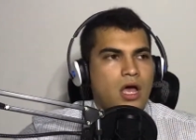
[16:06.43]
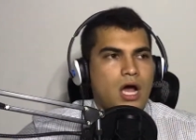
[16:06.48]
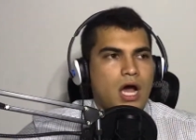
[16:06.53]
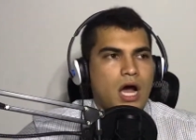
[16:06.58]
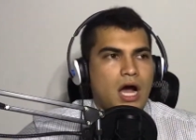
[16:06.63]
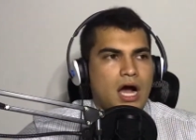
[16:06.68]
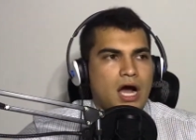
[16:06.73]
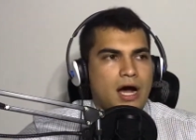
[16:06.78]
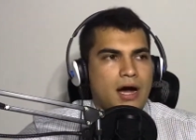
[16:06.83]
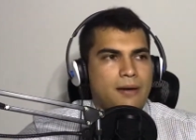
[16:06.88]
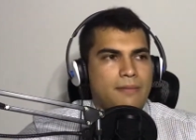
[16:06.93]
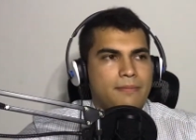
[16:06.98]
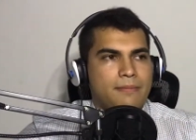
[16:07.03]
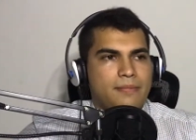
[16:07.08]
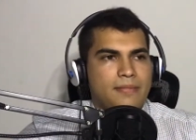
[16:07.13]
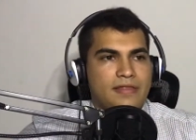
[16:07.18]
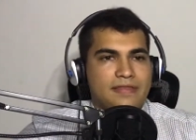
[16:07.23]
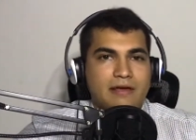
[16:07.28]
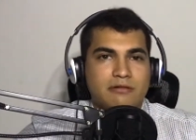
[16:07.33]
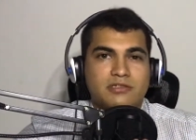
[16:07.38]
And
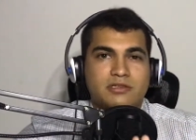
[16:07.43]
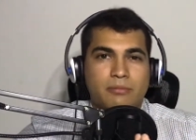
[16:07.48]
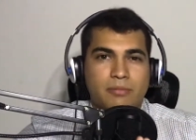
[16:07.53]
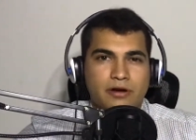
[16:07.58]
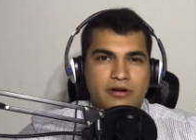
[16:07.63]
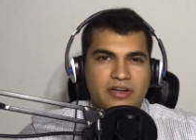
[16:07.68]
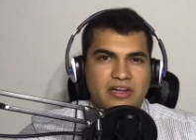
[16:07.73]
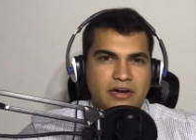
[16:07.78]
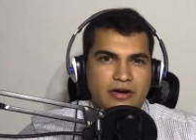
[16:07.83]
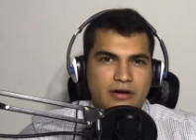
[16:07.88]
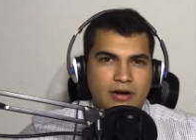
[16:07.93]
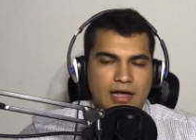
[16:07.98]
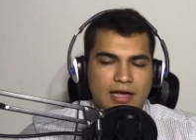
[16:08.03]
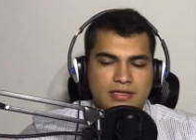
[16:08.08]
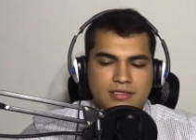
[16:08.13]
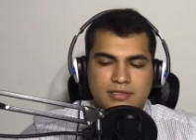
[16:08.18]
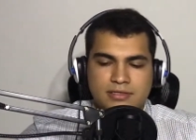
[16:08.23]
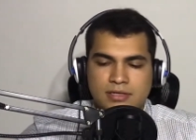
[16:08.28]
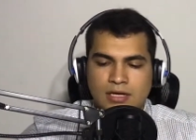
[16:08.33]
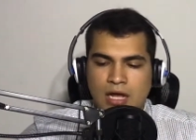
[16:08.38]
that was American
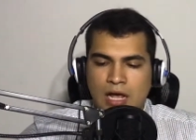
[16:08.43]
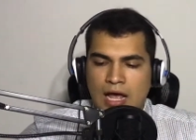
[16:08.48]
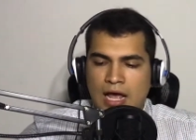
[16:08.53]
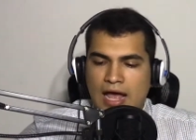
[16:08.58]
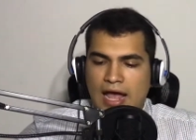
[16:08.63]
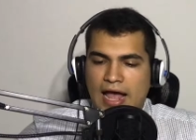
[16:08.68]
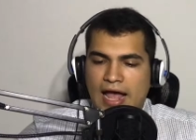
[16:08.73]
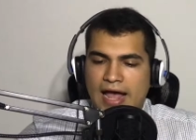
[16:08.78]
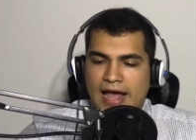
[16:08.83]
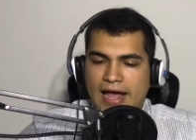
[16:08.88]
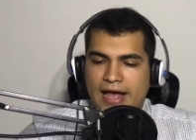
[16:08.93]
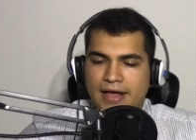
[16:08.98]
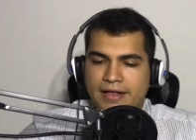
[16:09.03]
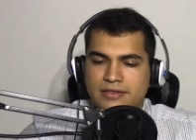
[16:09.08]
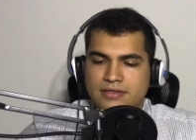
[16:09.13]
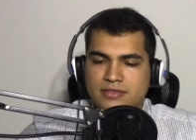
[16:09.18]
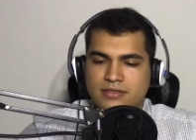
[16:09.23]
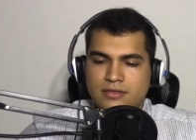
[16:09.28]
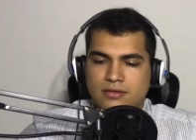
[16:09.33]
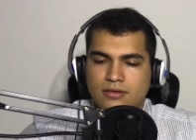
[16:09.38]
Airlines.
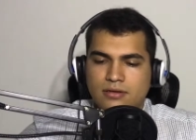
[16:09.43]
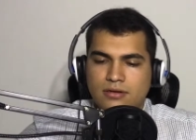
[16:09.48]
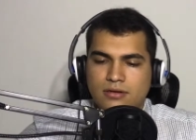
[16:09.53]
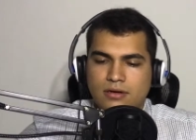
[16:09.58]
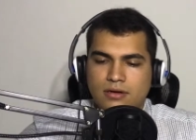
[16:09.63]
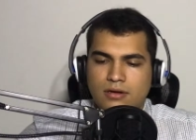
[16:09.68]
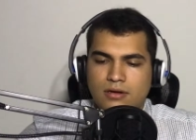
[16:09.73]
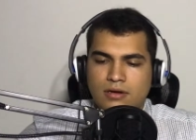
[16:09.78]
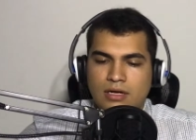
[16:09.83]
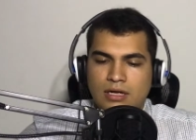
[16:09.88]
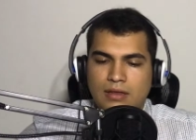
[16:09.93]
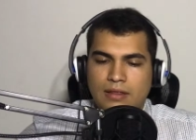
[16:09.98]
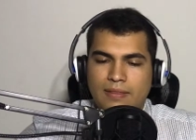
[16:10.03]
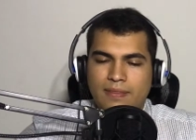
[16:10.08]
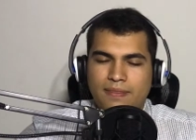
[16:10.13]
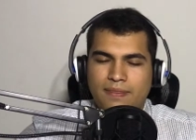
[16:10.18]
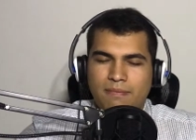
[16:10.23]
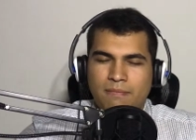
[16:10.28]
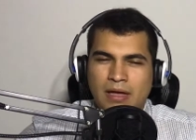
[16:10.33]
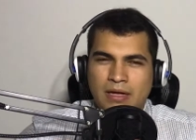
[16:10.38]
And
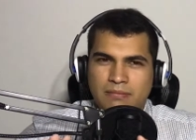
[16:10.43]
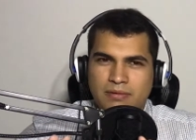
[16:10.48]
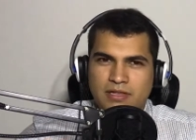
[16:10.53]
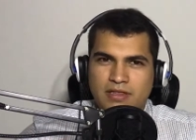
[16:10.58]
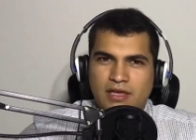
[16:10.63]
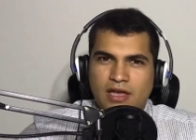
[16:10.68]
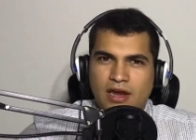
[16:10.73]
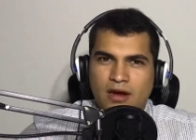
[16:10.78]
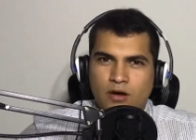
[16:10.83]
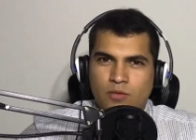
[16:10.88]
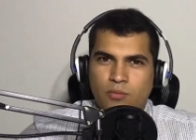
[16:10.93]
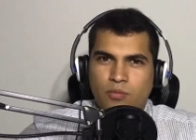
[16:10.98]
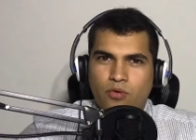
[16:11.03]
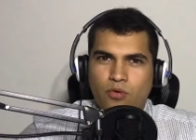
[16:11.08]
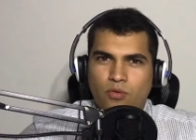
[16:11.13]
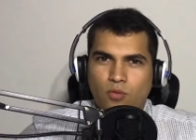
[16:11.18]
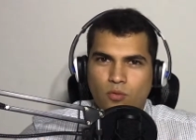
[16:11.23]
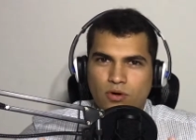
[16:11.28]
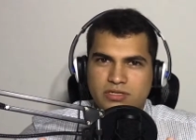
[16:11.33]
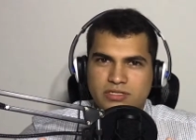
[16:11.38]
maybe the
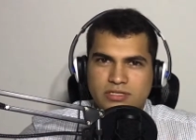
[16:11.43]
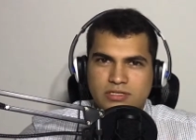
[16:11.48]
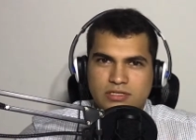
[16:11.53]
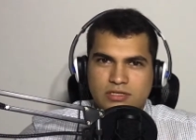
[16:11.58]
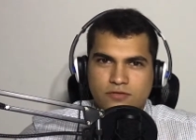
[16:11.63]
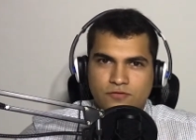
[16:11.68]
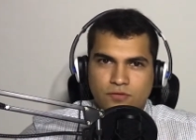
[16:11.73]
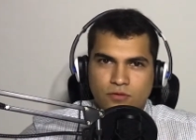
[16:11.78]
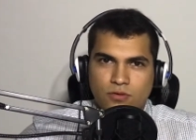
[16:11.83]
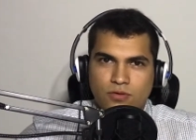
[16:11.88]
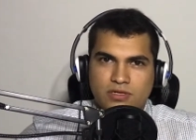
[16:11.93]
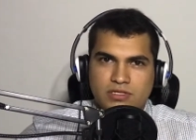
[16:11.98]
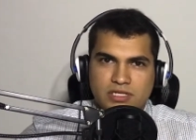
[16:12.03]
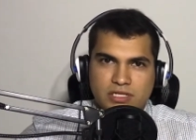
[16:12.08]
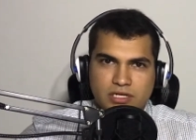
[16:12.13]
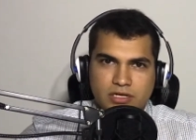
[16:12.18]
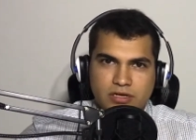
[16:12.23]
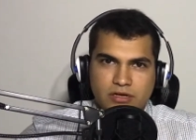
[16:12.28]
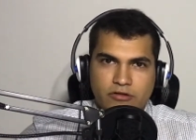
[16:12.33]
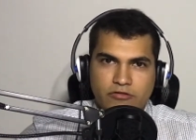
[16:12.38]
airport wasn't as full as it
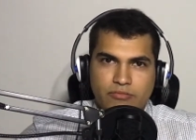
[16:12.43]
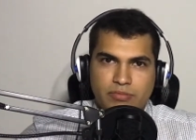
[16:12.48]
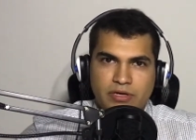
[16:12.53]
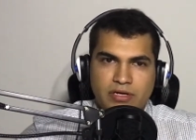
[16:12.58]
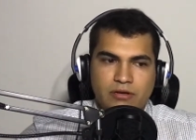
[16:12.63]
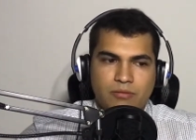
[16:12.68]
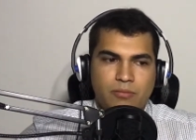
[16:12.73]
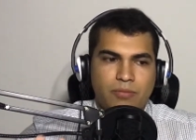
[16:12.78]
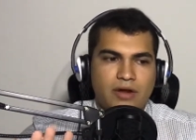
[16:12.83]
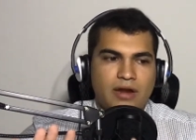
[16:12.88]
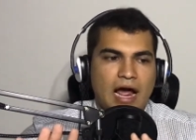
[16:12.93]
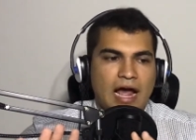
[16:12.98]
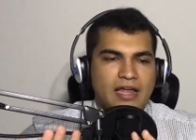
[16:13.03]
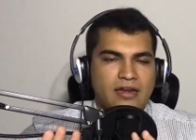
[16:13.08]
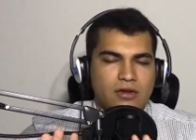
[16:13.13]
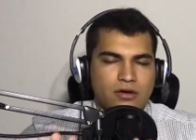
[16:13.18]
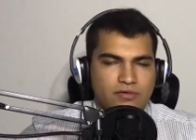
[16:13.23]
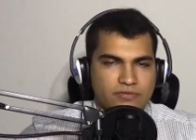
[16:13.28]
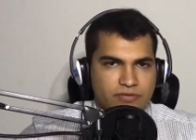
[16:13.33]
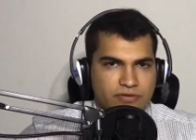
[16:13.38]
could have been, but I
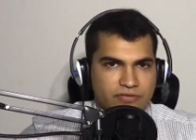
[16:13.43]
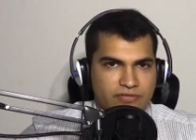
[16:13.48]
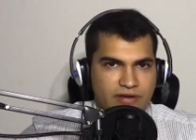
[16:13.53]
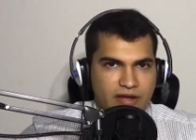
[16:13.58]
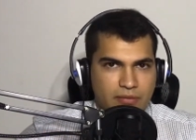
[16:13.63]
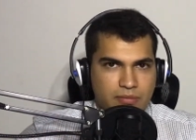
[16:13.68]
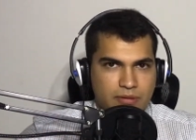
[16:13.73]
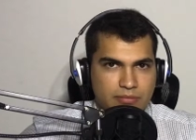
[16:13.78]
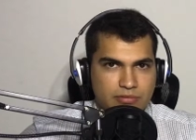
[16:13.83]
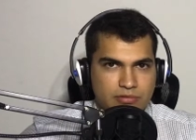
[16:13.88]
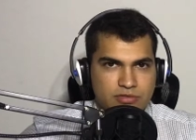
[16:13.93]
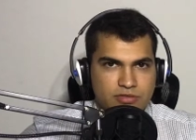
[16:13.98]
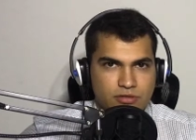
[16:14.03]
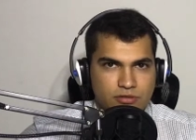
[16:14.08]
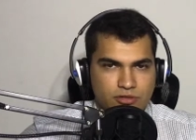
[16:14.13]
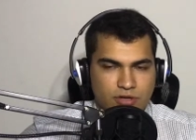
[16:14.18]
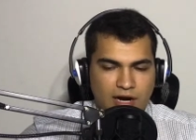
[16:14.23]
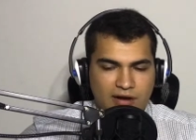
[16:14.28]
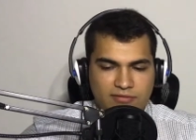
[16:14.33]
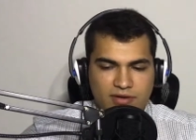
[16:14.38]
know for a fact people are still
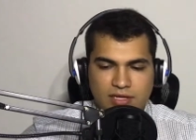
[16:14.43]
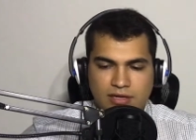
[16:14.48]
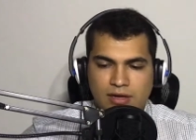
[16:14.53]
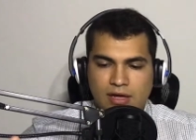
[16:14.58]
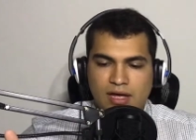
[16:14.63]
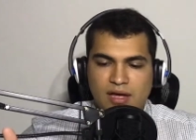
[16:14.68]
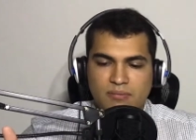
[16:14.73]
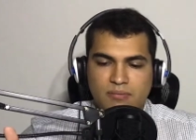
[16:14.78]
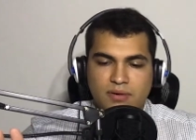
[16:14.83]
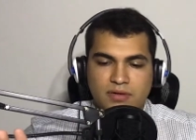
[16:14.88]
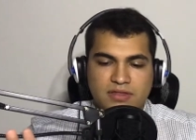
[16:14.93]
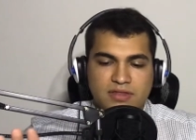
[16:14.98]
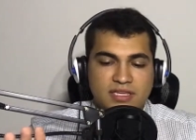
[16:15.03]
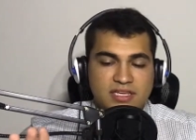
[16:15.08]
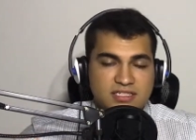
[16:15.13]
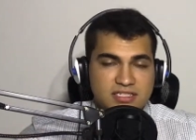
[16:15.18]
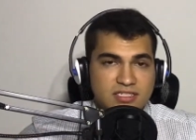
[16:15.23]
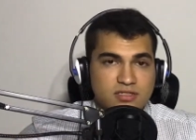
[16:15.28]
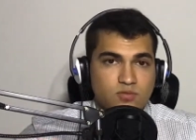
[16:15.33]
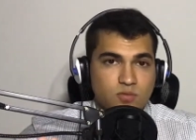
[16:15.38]
traveling. But
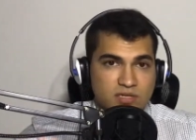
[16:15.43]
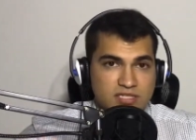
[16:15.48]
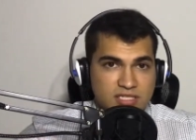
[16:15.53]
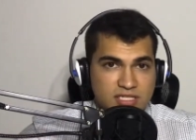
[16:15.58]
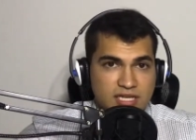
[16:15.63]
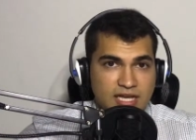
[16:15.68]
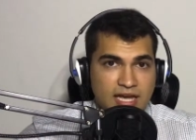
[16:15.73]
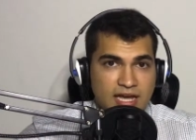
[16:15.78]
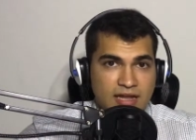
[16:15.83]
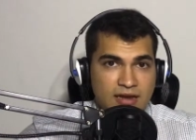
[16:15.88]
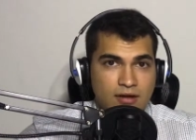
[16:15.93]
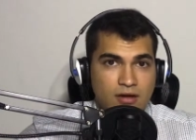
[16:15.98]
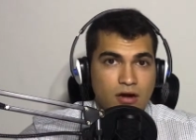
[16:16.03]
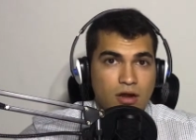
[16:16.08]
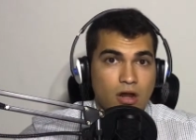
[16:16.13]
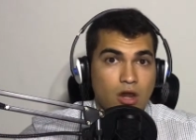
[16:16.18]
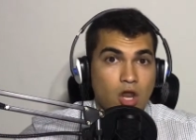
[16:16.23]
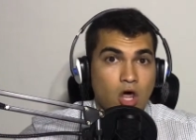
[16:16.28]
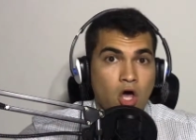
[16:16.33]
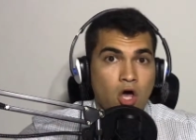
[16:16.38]
this is, once again,
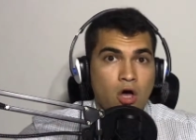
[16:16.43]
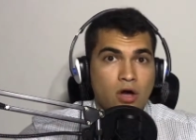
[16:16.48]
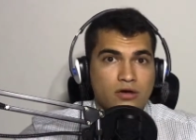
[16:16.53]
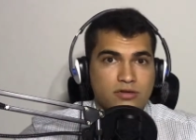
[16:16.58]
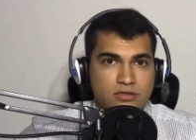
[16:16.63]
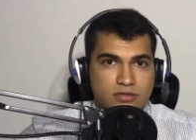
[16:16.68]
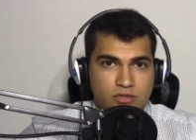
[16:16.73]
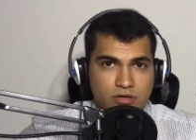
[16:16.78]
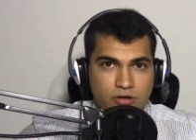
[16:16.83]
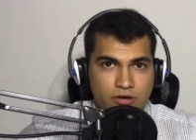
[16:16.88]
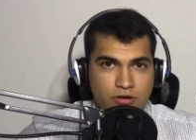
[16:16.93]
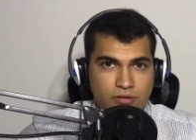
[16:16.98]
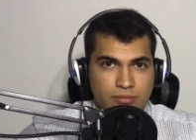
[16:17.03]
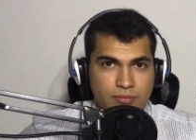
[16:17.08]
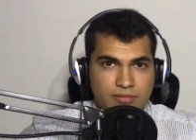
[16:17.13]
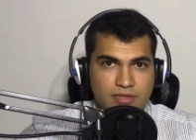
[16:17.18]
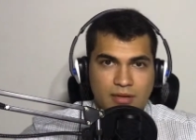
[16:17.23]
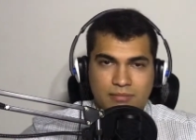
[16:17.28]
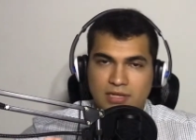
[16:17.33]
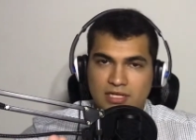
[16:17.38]
long
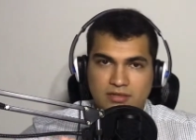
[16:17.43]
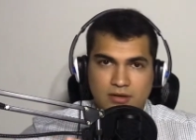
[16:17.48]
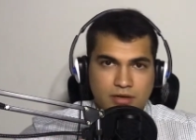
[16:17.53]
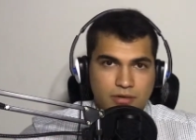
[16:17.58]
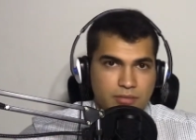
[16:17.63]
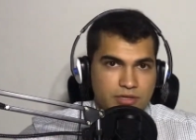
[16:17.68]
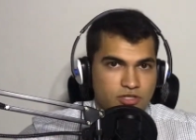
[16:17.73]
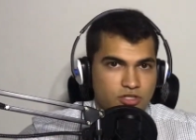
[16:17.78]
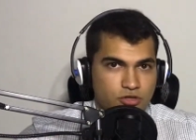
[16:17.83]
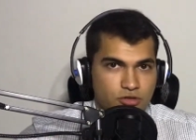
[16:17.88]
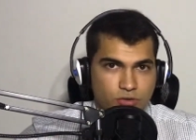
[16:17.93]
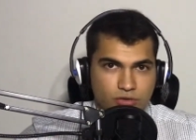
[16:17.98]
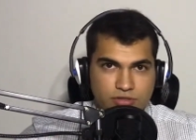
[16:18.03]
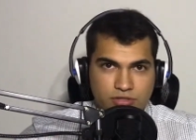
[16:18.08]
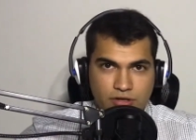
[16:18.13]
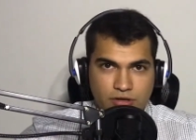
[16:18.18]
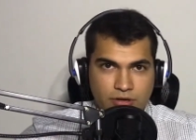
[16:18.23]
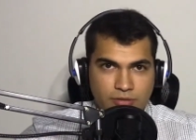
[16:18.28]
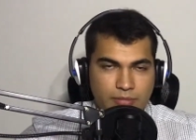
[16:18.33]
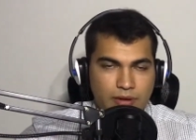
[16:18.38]
term. I'm not talking about short
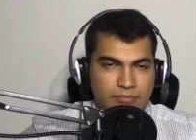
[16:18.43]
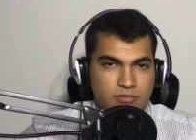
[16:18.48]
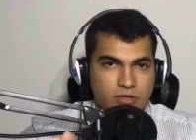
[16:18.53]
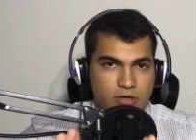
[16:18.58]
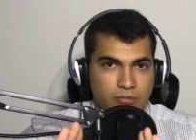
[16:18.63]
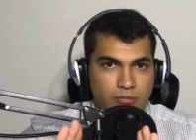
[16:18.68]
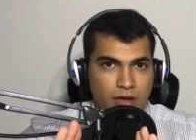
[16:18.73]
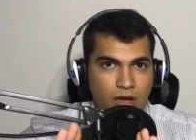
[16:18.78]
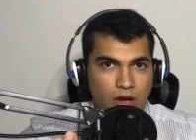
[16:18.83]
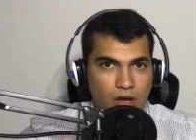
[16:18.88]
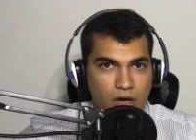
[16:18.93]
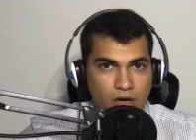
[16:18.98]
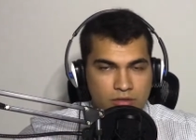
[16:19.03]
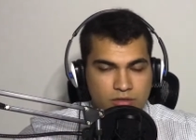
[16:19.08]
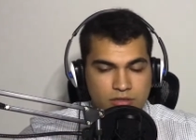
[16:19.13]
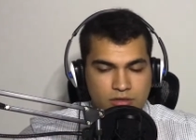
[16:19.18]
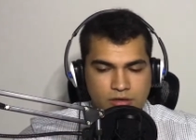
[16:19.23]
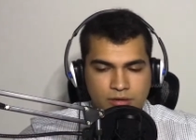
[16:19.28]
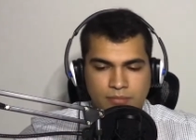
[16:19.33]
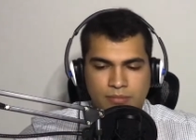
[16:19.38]
term. I'm talking about long
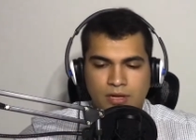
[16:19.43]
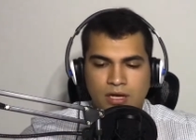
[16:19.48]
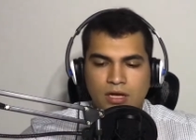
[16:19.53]
term.